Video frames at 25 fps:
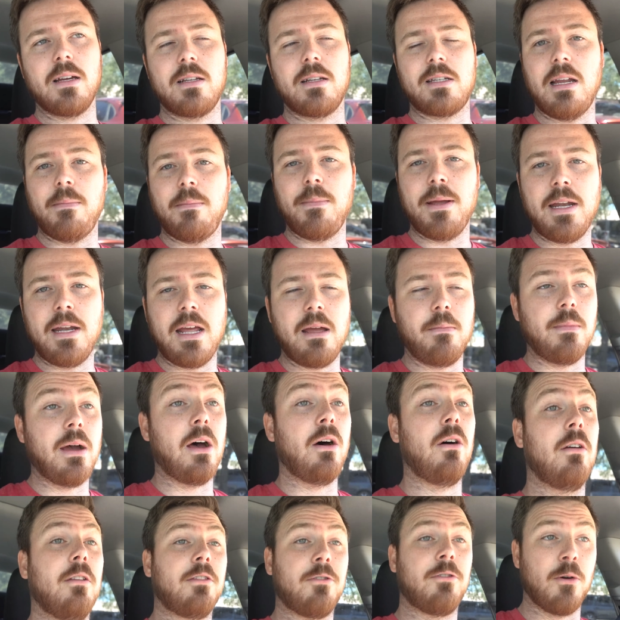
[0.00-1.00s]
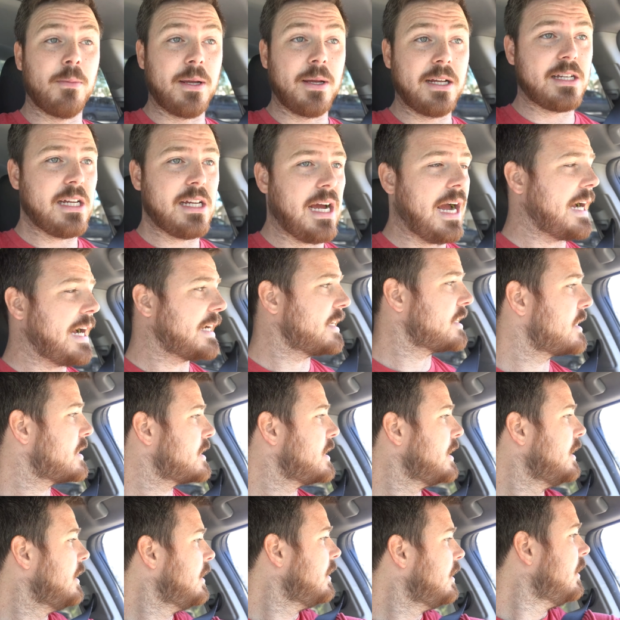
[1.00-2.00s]
send me an email, throw me a
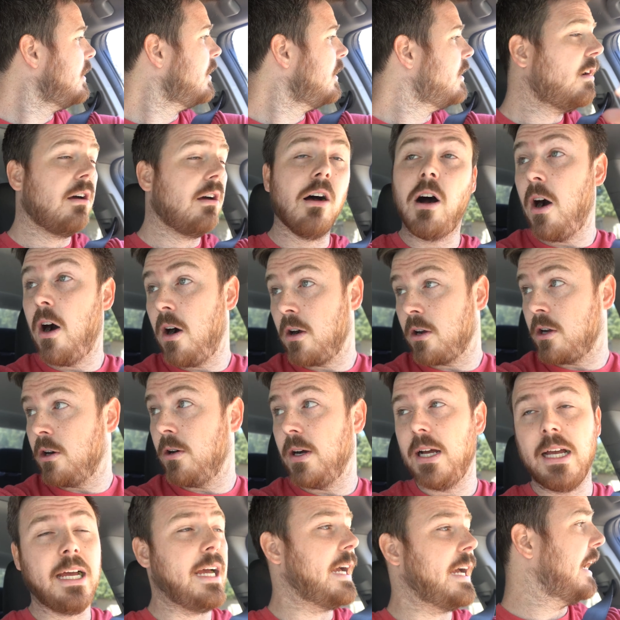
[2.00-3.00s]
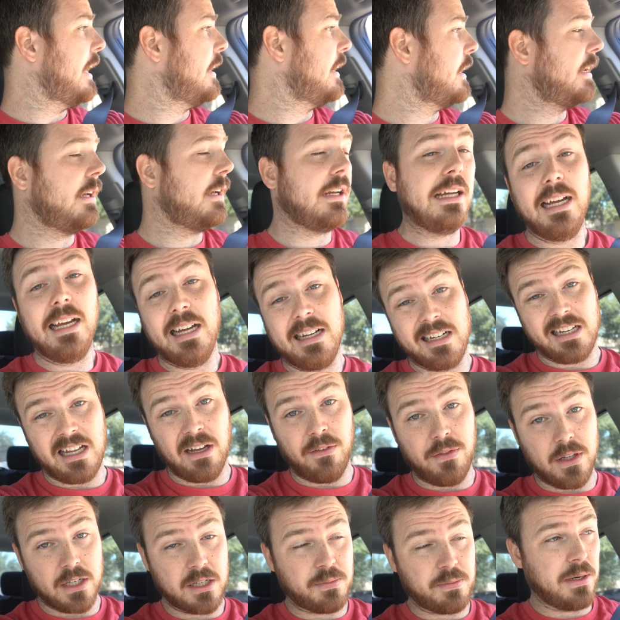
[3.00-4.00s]
text. I'll go ahead and
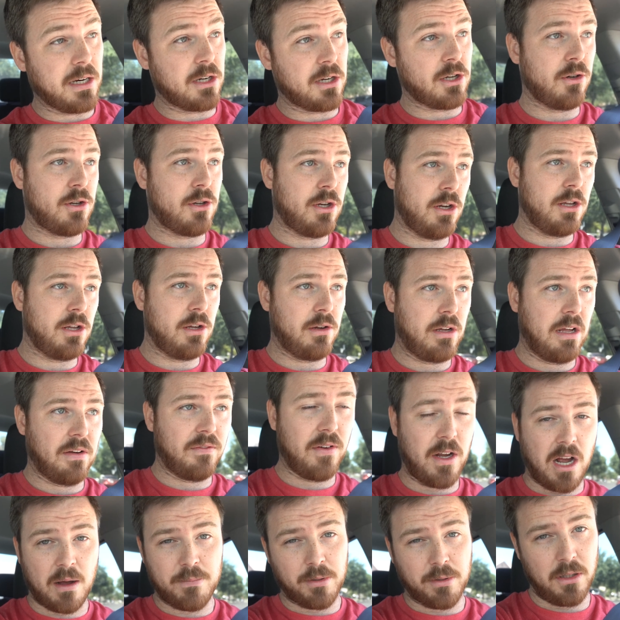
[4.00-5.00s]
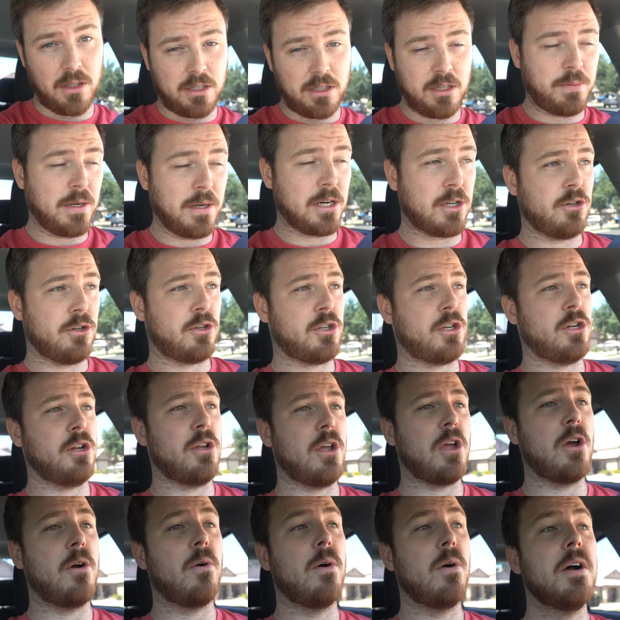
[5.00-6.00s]
give this picture to you, give a couple of these pictures to
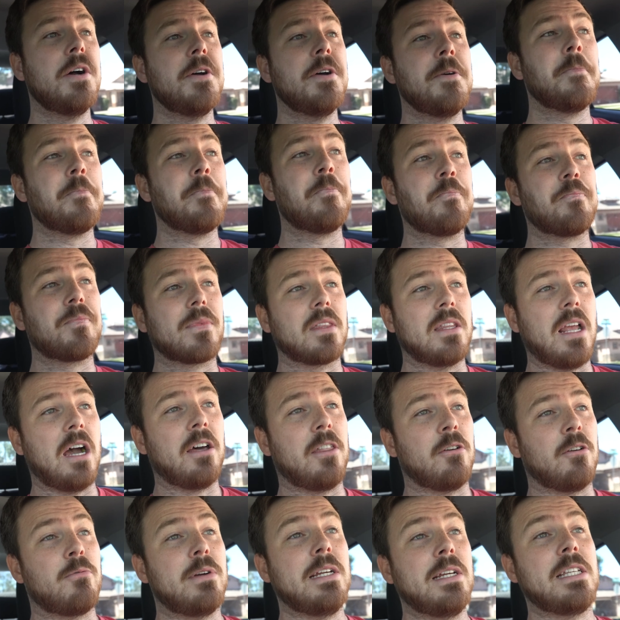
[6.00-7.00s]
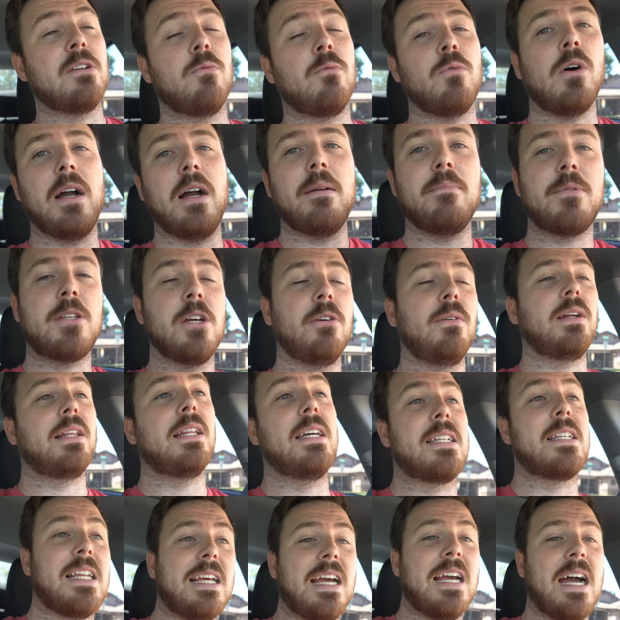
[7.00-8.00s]
you. Now the reason why I'm doing
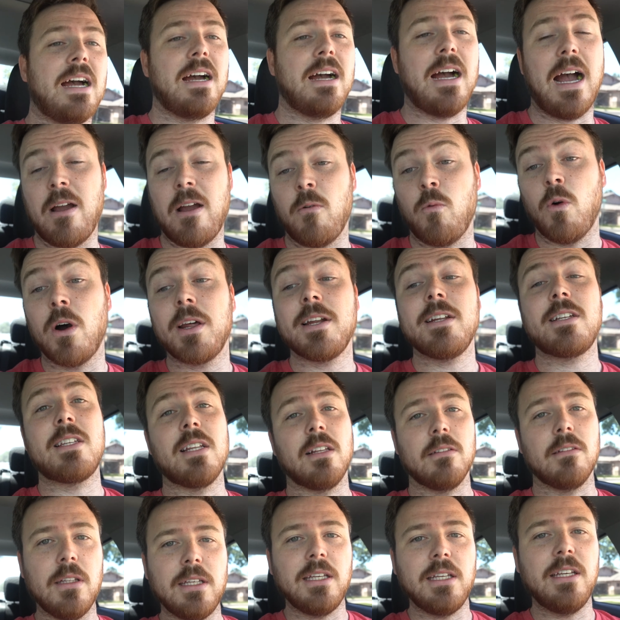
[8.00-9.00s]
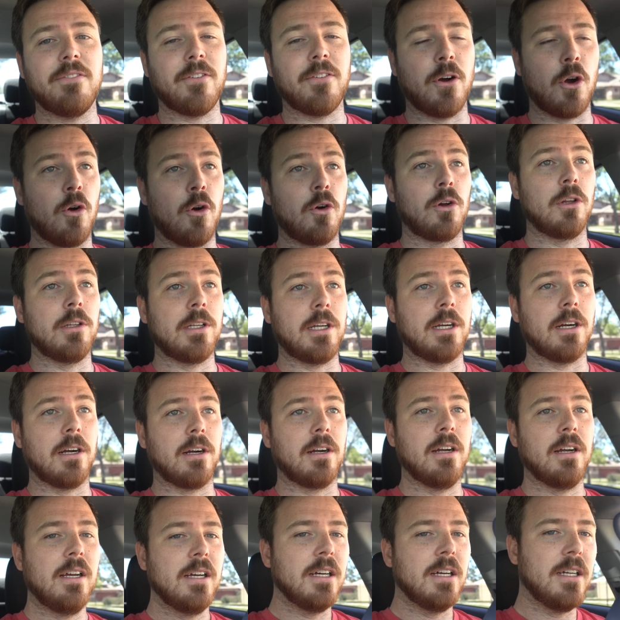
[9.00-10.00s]
this, I wanted to leave
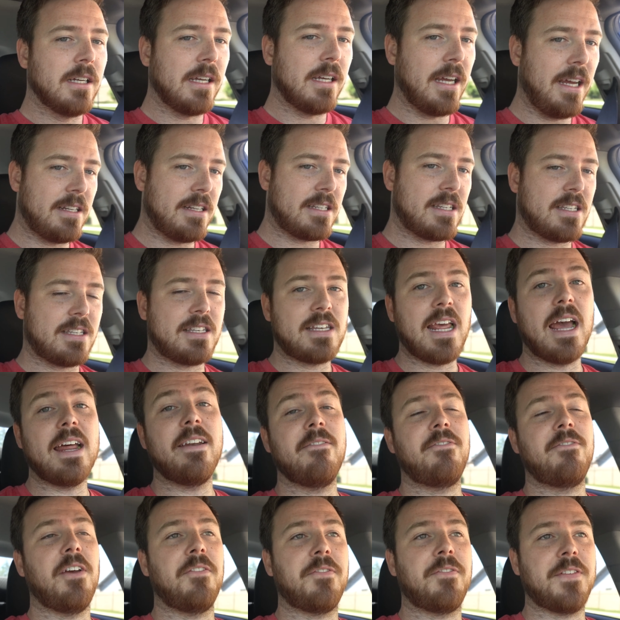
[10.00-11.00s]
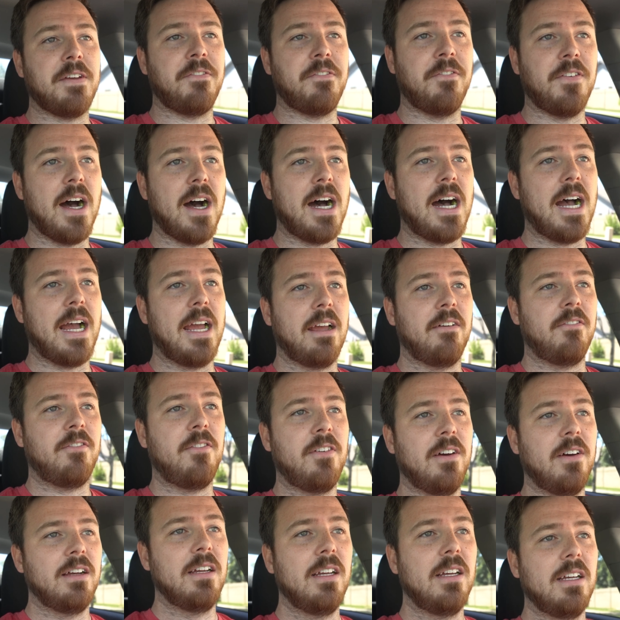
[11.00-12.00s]
earlier. It's
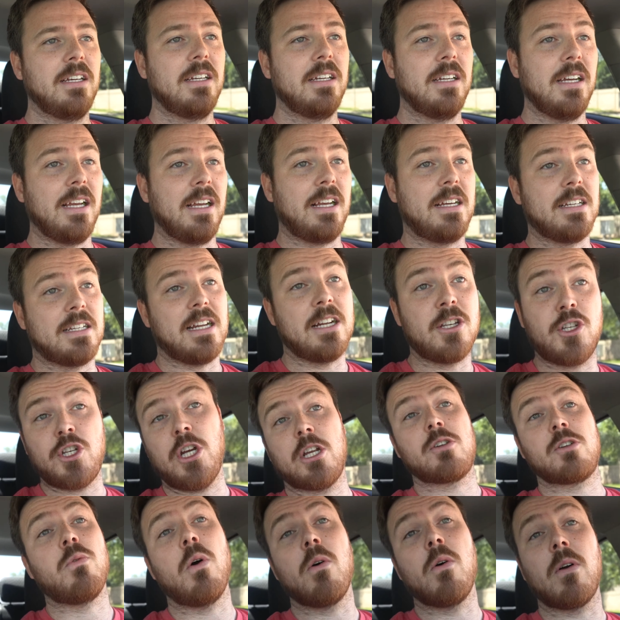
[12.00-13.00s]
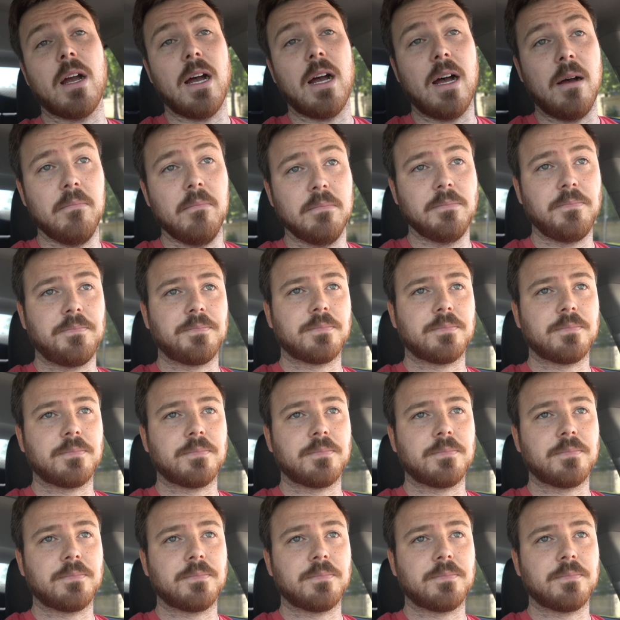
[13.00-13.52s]
10.55 because I just woke up